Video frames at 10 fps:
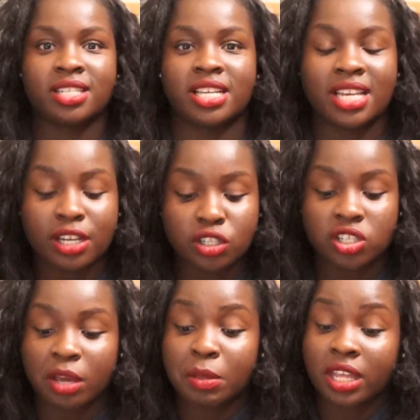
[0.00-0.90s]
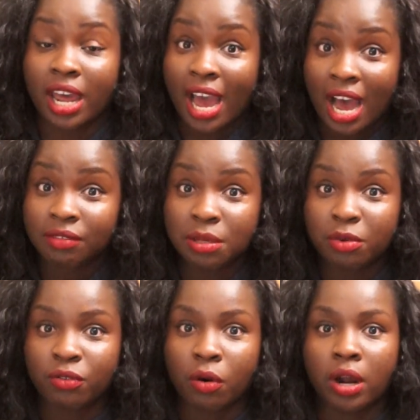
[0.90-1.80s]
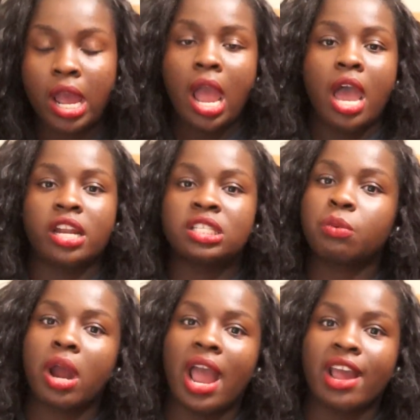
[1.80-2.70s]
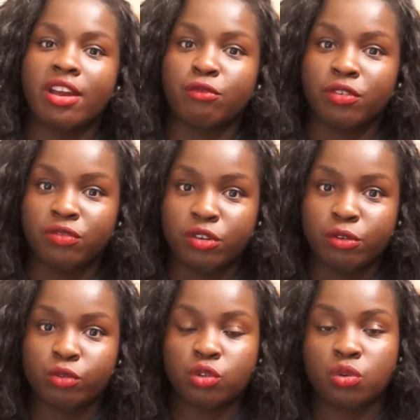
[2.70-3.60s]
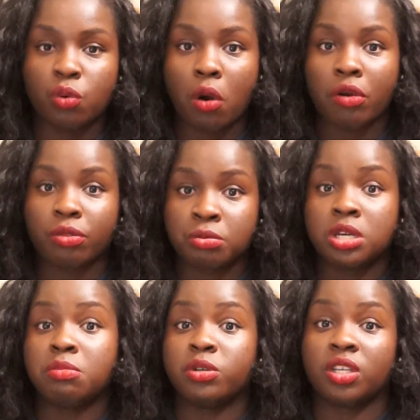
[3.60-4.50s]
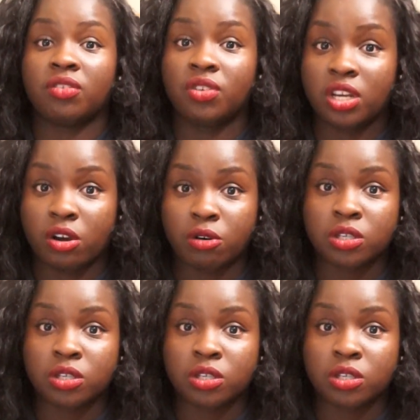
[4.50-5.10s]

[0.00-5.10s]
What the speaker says: It's actually a segment that I have done before, and it's where I review 2 or 3 music videos